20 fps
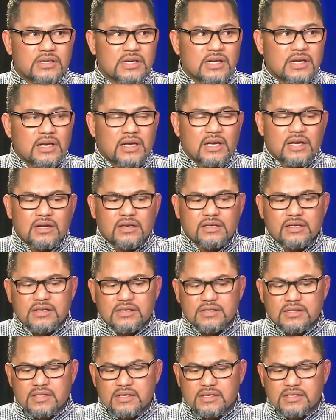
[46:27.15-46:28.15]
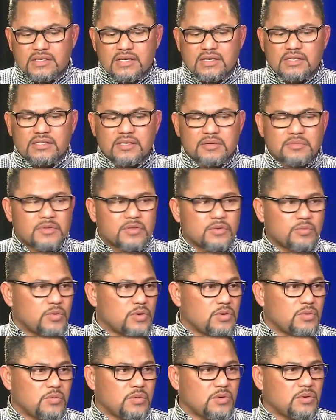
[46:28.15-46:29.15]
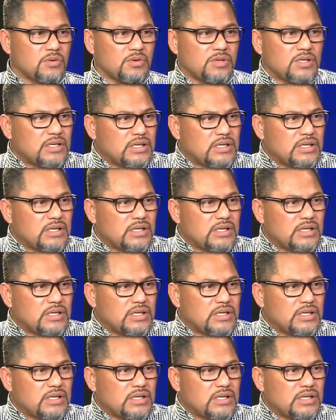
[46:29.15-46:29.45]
And I guess these are some of we will